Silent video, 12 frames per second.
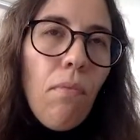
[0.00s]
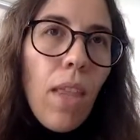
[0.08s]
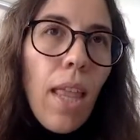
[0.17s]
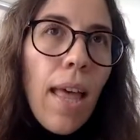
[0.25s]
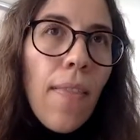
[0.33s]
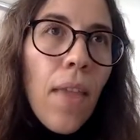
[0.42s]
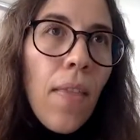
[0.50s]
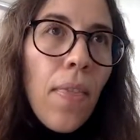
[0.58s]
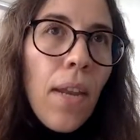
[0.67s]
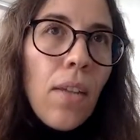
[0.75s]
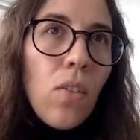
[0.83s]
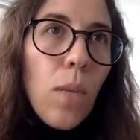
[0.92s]
then
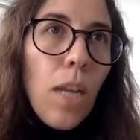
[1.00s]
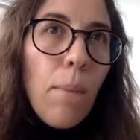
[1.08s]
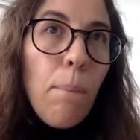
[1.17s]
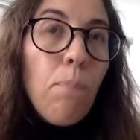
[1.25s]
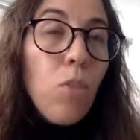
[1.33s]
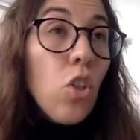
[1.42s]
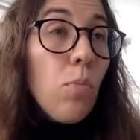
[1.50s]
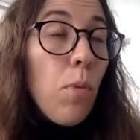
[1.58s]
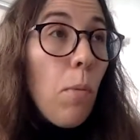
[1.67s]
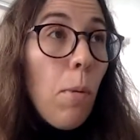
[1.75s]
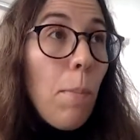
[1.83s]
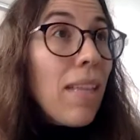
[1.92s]
that is really just
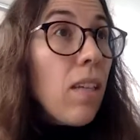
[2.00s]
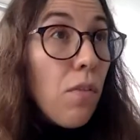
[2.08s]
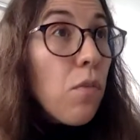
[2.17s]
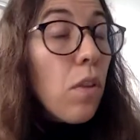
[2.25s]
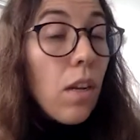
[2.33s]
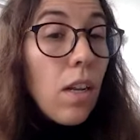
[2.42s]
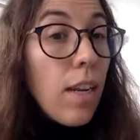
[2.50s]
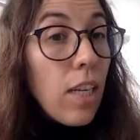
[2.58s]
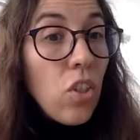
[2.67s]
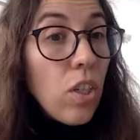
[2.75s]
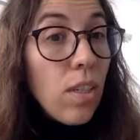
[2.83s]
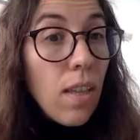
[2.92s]
problematic for the
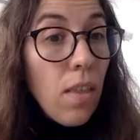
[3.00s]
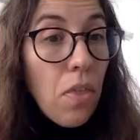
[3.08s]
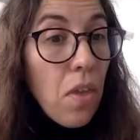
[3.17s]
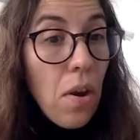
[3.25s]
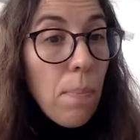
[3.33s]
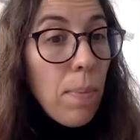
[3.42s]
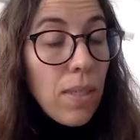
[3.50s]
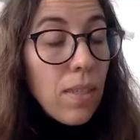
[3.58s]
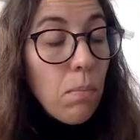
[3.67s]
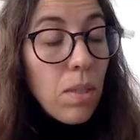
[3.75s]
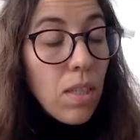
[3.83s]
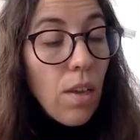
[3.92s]
clinicians and the therapists
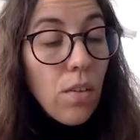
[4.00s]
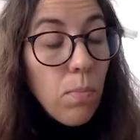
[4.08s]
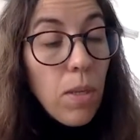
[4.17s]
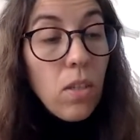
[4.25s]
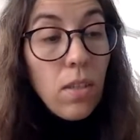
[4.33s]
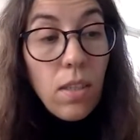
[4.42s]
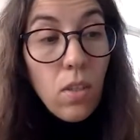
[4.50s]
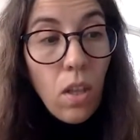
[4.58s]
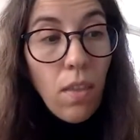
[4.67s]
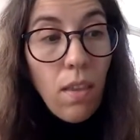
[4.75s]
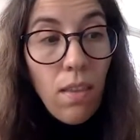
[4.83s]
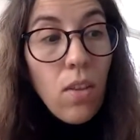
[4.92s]
themselves, because it's
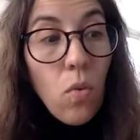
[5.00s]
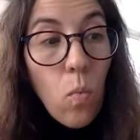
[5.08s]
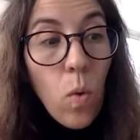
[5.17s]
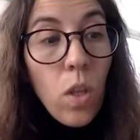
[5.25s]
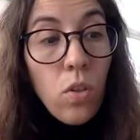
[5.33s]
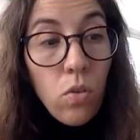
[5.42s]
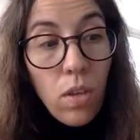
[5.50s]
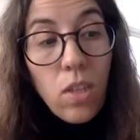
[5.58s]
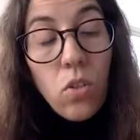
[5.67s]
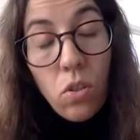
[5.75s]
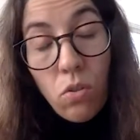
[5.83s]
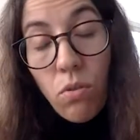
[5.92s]
not that they don't want to, they
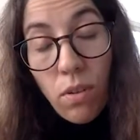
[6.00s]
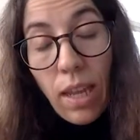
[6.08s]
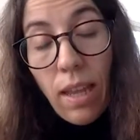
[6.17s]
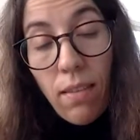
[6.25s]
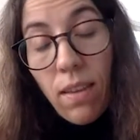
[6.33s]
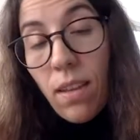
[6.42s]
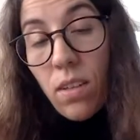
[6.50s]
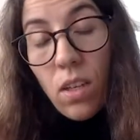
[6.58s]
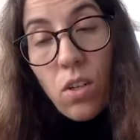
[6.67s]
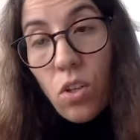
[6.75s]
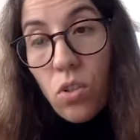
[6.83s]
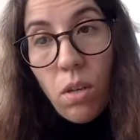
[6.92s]
just don't,
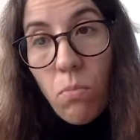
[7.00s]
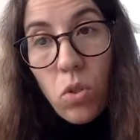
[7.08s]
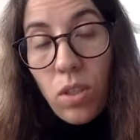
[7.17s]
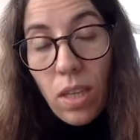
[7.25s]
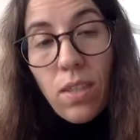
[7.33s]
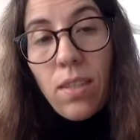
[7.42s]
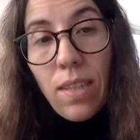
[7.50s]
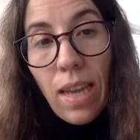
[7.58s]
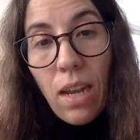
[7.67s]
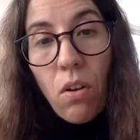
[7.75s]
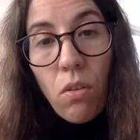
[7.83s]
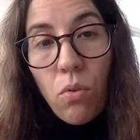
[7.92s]
they just in most cases
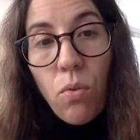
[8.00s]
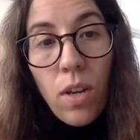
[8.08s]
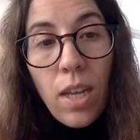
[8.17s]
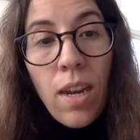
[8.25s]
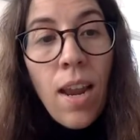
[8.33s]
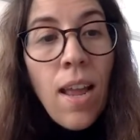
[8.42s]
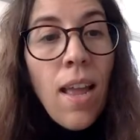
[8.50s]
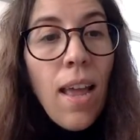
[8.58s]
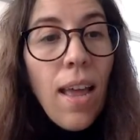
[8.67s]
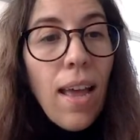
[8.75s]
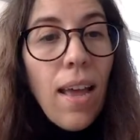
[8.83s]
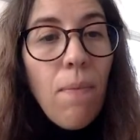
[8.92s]
cannot do it.
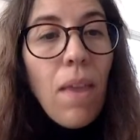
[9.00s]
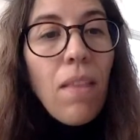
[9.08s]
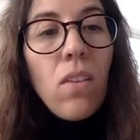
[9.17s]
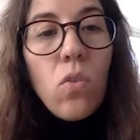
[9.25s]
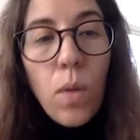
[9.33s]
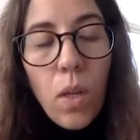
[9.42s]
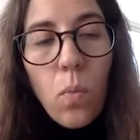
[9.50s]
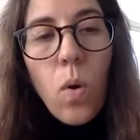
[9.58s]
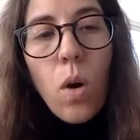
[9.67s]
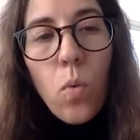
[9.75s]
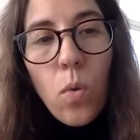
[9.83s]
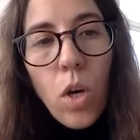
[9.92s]
And that's really
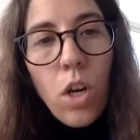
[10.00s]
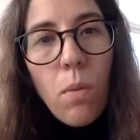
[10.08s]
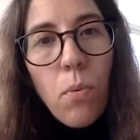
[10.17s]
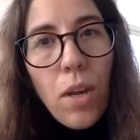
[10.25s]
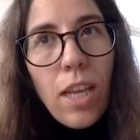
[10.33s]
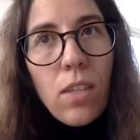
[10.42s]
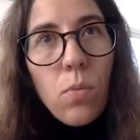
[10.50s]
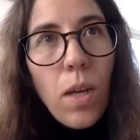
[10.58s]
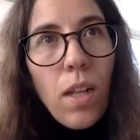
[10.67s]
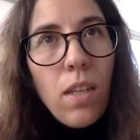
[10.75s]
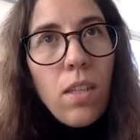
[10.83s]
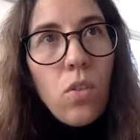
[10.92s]
what we want to bring as
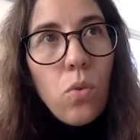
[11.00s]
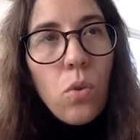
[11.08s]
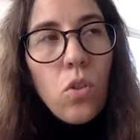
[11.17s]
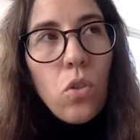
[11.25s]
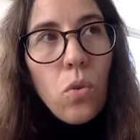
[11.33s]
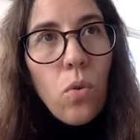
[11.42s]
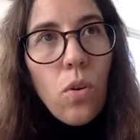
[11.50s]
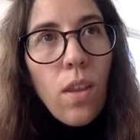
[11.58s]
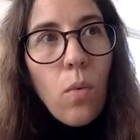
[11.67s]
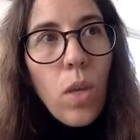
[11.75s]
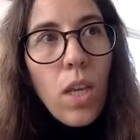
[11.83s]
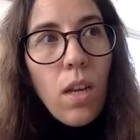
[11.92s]
well, and to ensure
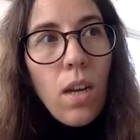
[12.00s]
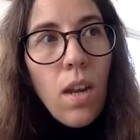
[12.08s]
that we can